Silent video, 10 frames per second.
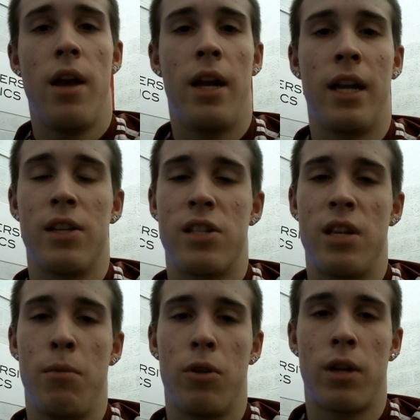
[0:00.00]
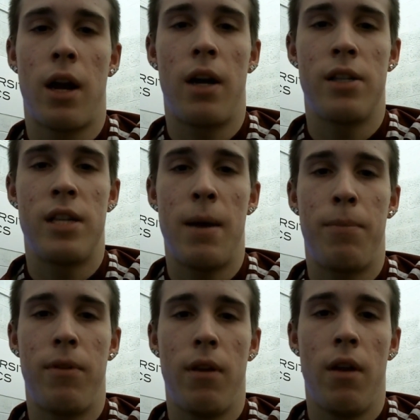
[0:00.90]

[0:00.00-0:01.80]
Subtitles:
again, similar concept.